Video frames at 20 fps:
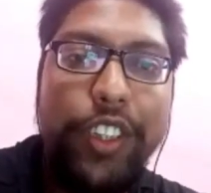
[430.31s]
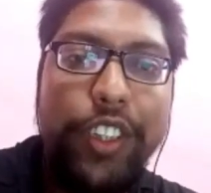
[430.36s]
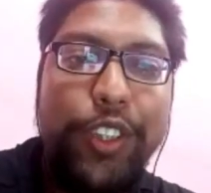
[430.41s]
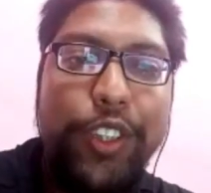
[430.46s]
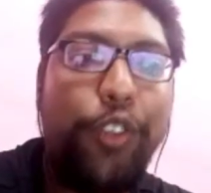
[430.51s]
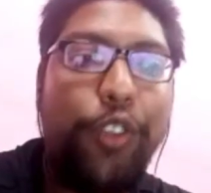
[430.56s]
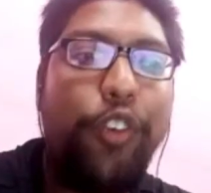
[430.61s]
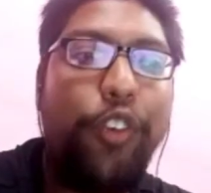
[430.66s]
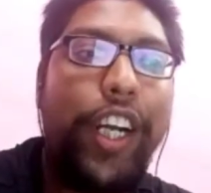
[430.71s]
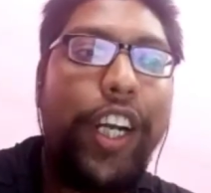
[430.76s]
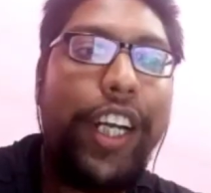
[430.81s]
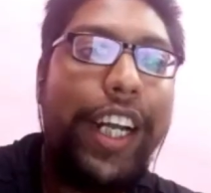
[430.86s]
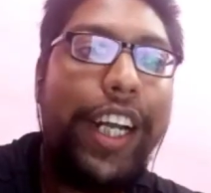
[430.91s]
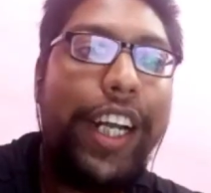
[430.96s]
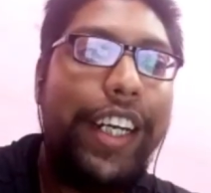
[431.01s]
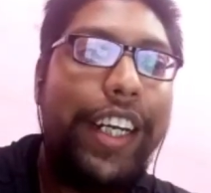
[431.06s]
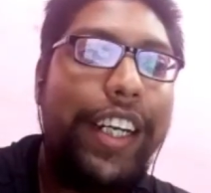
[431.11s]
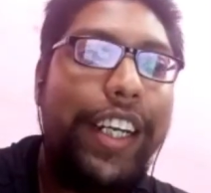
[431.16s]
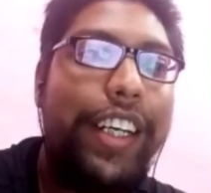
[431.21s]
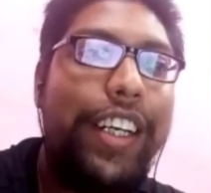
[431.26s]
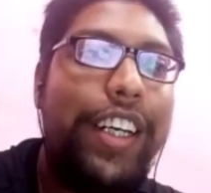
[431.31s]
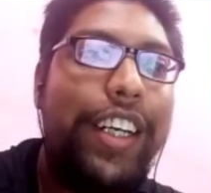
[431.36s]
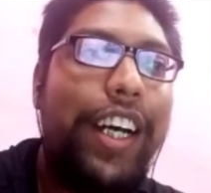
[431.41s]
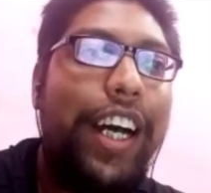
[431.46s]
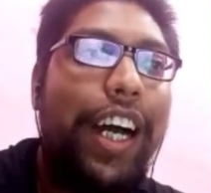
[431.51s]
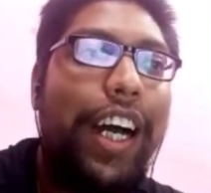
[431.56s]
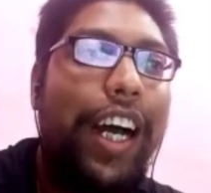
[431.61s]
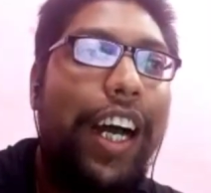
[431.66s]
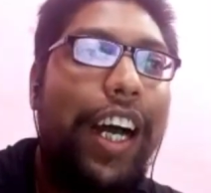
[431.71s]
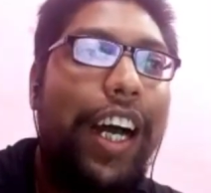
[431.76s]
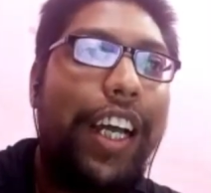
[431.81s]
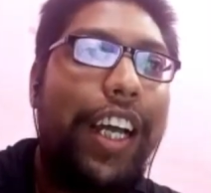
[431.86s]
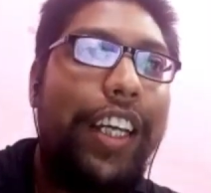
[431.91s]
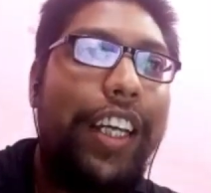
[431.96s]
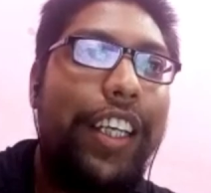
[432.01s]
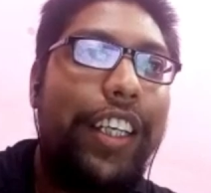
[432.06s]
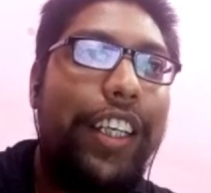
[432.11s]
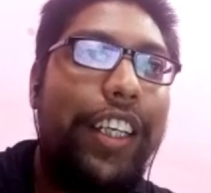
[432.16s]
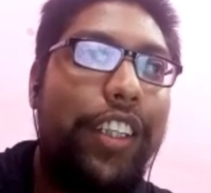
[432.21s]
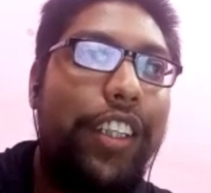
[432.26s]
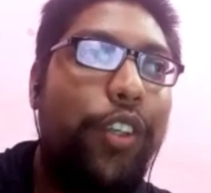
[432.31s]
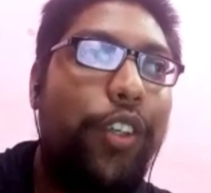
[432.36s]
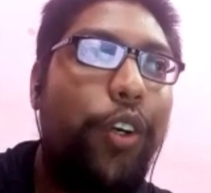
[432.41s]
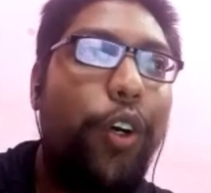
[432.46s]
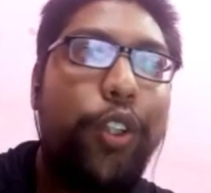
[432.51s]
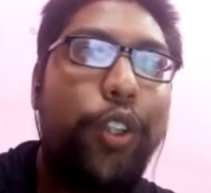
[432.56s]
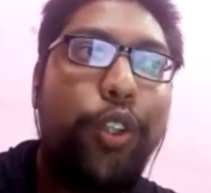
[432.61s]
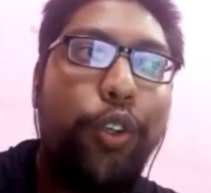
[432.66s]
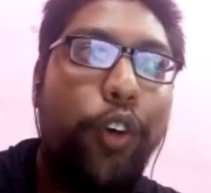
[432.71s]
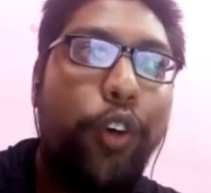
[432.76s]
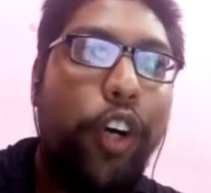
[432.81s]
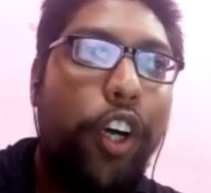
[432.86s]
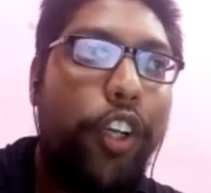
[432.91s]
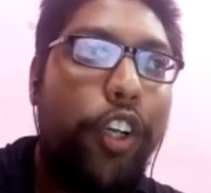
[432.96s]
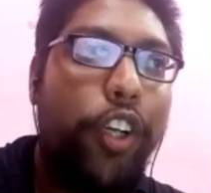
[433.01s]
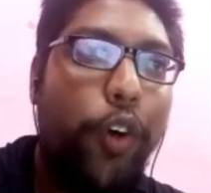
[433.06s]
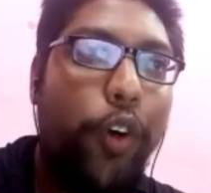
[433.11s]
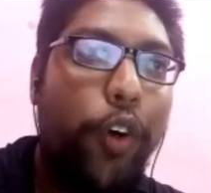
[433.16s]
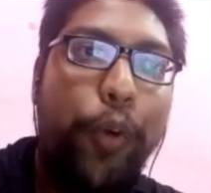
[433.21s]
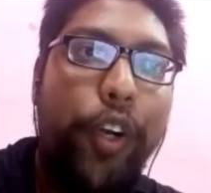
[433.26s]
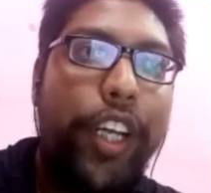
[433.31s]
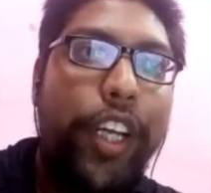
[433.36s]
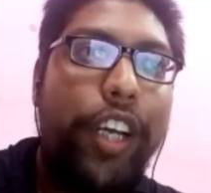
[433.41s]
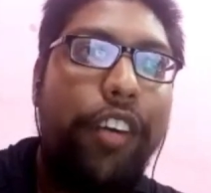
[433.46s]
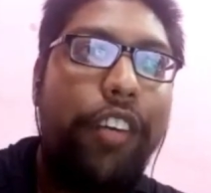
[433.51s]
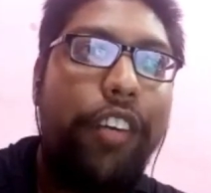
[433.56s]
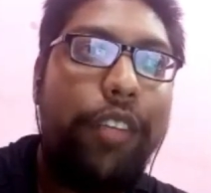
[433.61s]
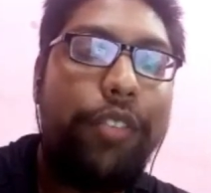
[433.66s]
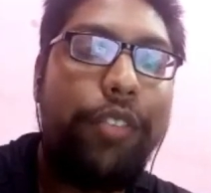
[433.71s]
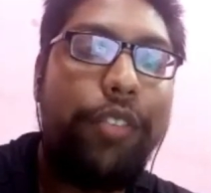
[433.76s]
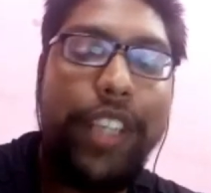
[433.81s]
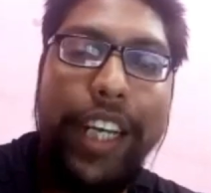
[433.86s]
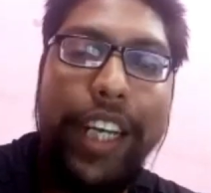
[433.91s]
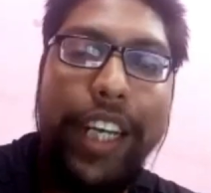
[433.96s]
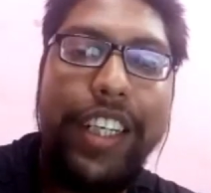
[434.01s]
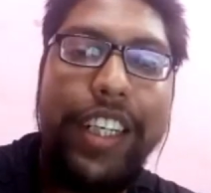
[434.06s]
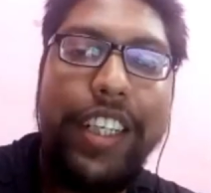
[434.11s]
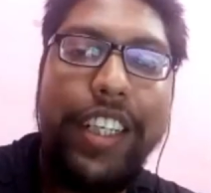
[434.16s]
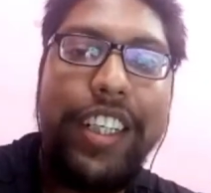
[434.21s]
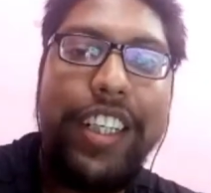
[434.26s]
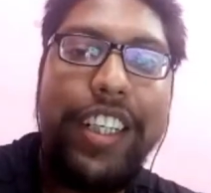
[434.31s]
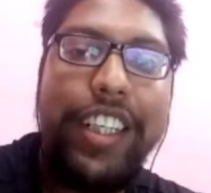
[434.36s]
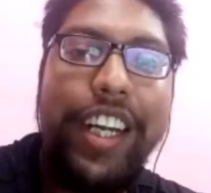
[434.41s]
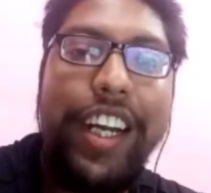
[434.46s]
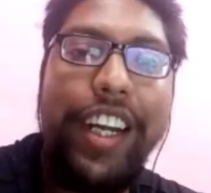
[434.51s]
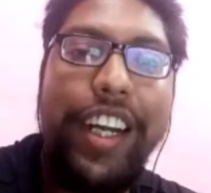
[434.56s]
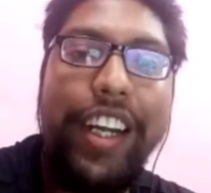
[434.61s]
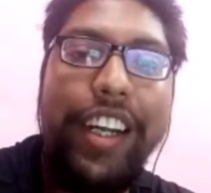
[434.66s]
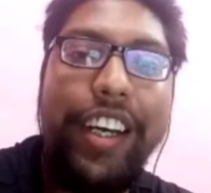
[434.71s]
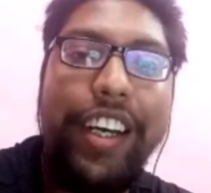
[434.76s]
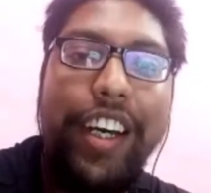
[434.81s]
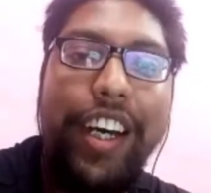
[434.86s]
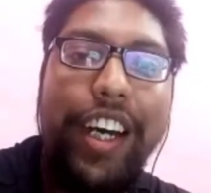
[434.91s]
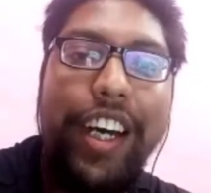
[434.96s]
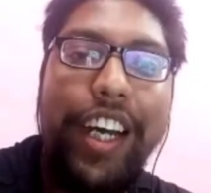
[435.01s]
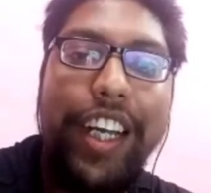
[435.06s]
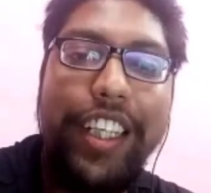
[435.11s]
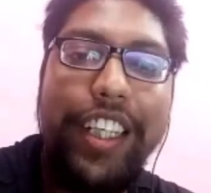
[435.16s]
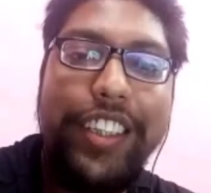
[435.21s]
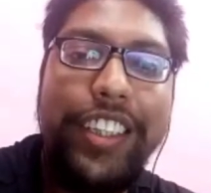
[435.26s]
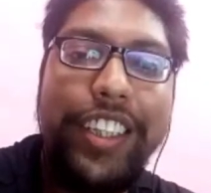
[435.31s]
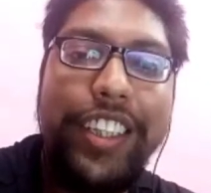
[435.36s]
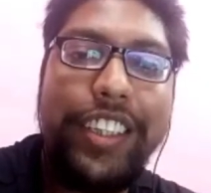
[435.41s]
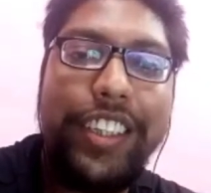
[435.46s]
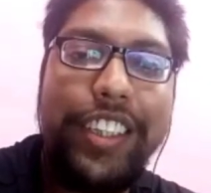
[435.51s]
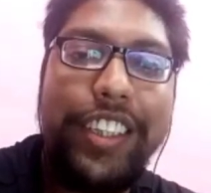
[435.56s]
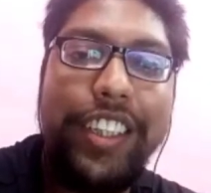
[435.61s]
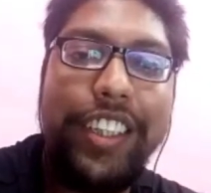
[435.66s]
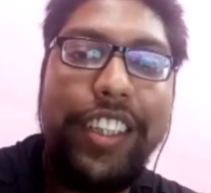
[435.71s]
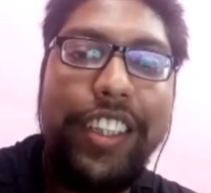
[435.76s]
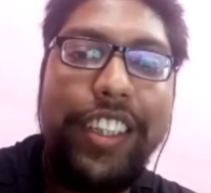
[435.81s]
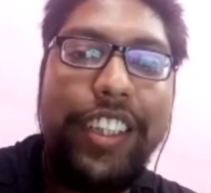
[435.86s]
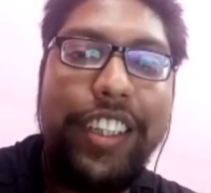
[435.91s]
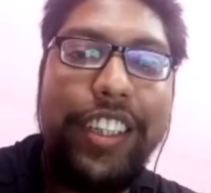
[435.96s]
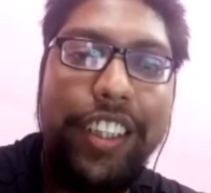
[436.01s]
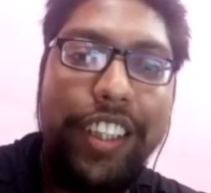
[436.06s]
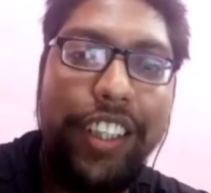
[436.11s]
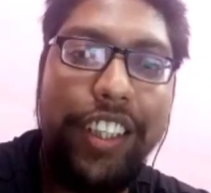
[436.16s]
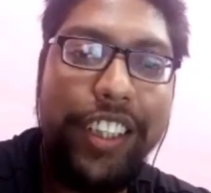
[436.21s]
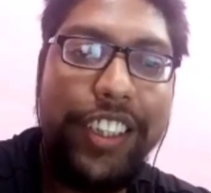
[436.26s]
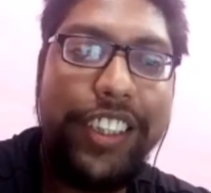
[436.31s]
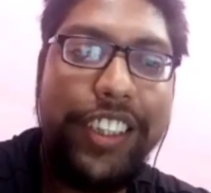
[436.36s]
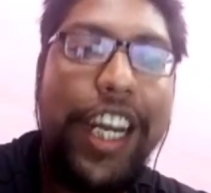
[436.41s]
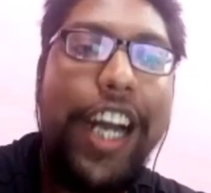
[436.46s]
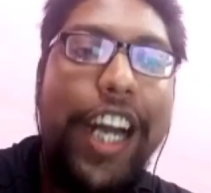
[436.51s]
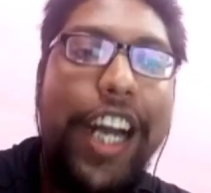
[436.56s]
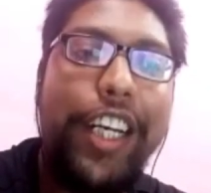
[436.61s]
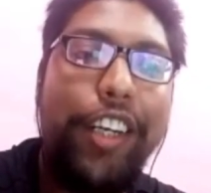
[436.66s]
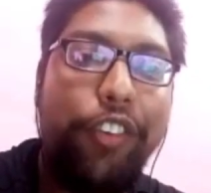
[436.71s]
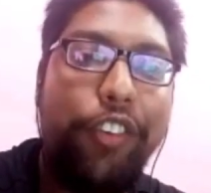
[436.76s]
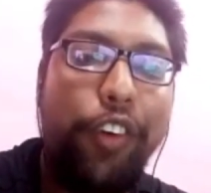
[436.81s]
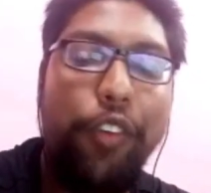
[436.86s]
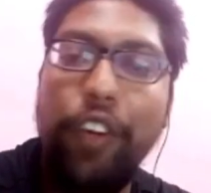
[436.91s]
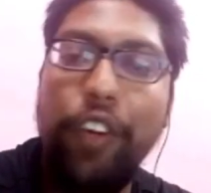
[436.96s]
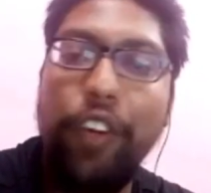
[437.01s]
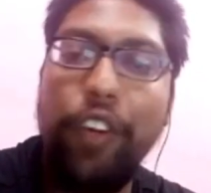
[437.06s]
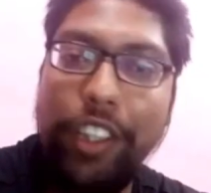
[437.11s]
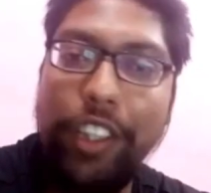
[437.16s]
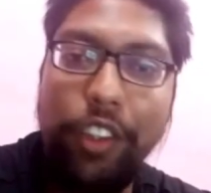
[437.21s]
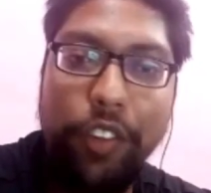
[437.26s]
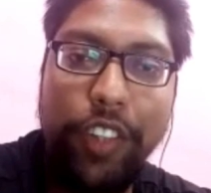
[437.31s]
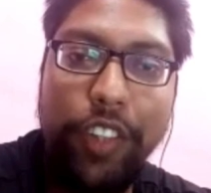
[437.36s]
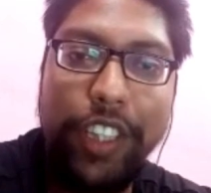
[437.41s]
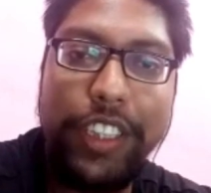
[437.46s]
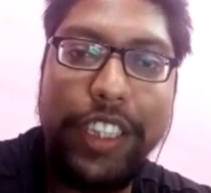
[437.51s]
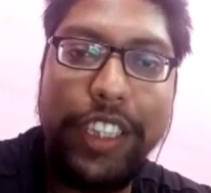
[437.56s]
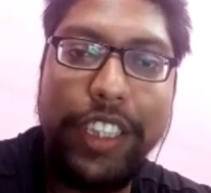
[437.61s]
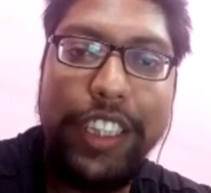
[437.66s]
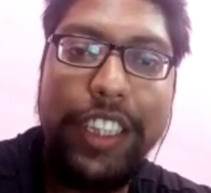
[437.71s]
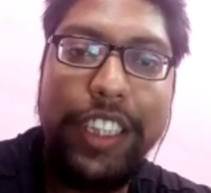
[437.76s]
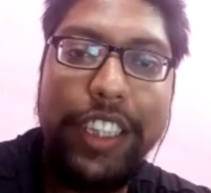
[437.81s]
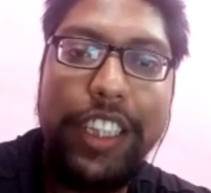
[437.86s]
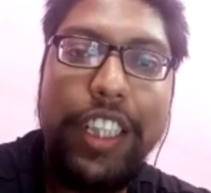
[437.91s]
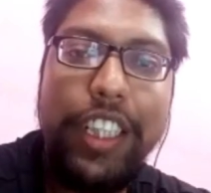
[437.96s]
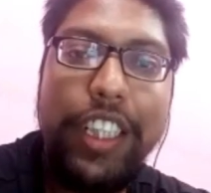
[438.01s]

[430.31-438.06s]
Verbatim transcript: So what I did, I go through a YourPedia website, and I just started from one university.